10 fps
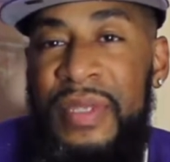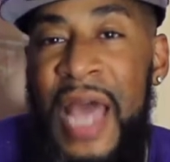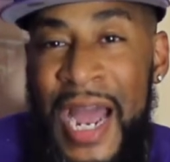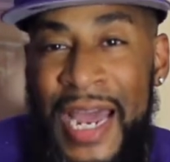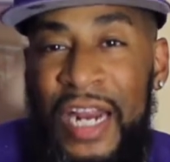
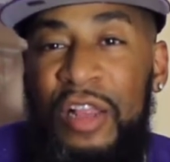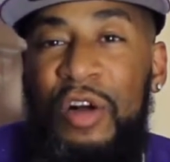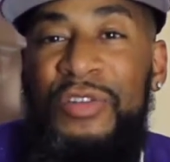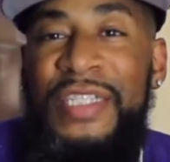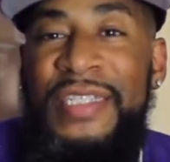I got to
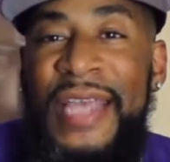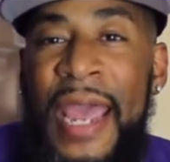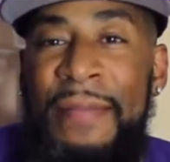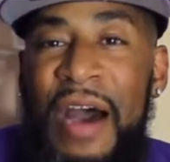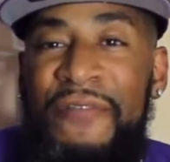close this
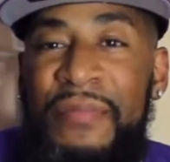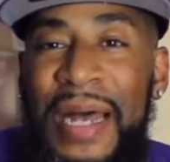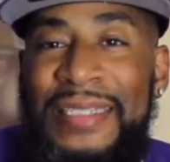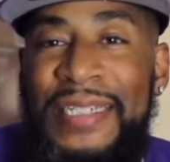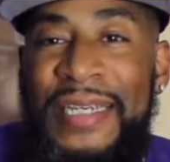game out for
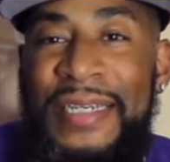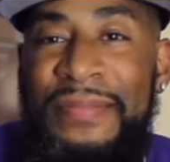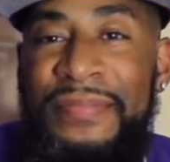my team.